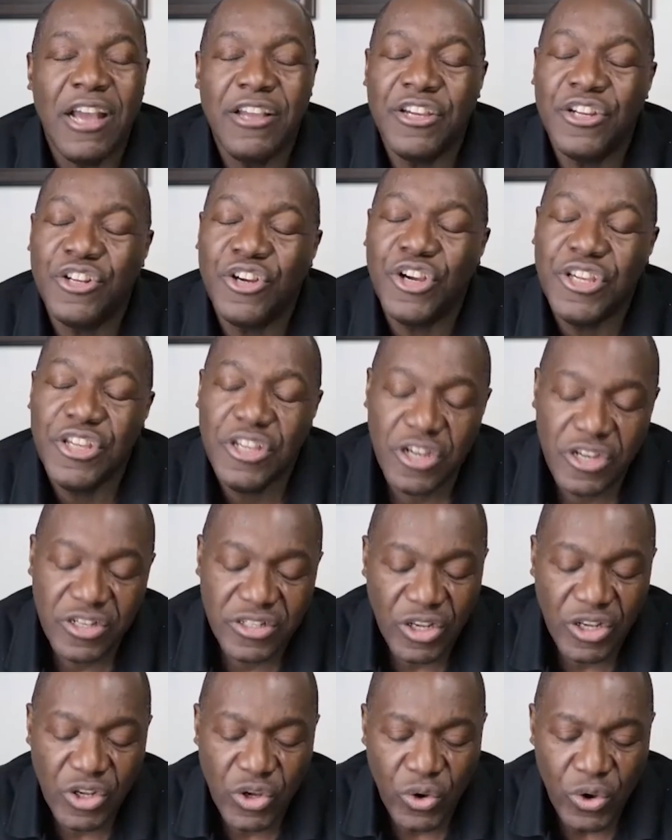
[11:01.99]
know, years
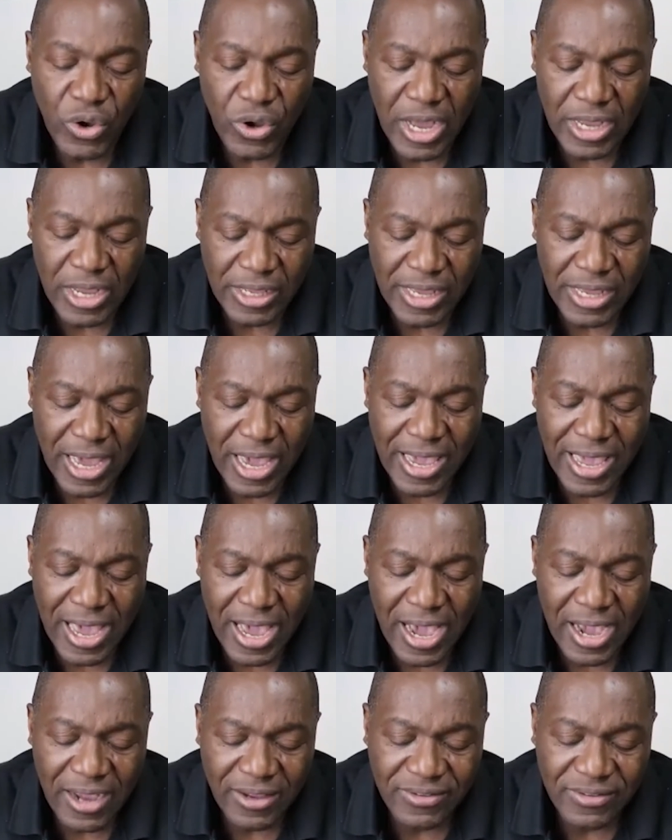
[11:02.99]
ago, a guy
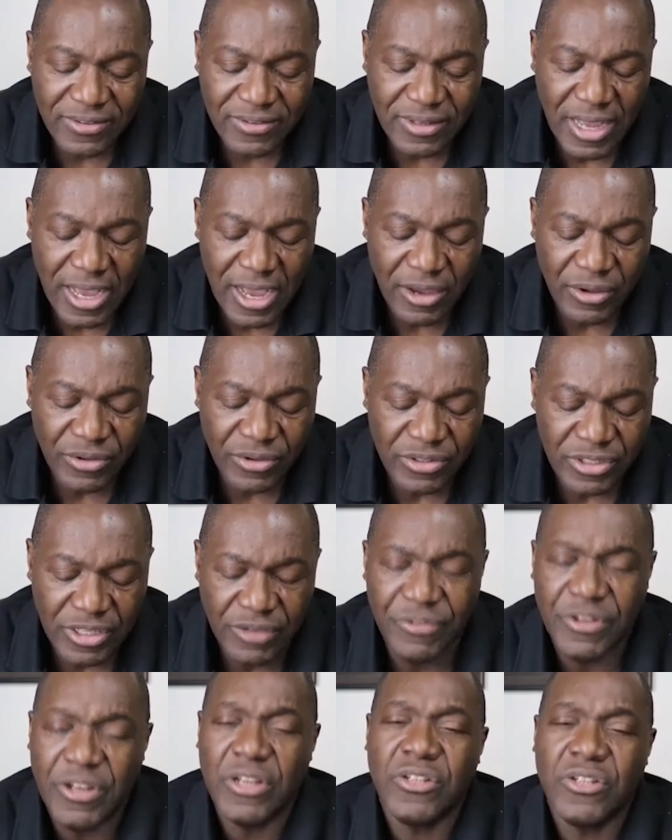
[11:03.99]
asked, uh, I was
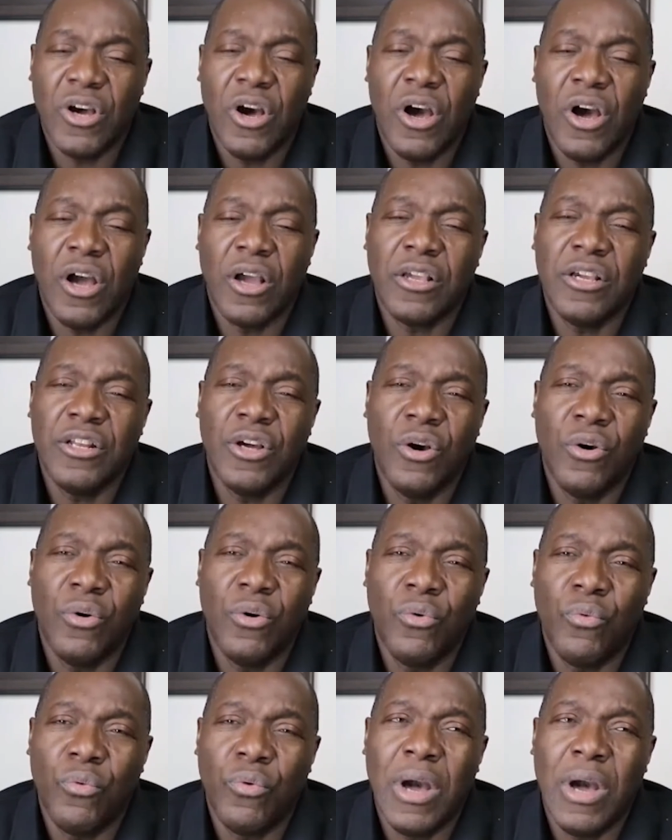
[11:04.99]
giving a talk, you
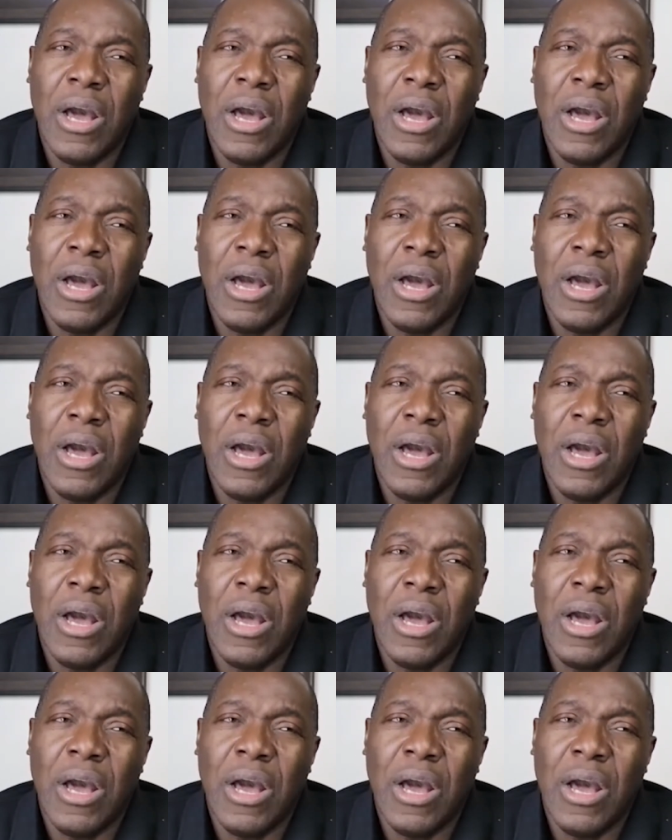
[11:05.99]
know,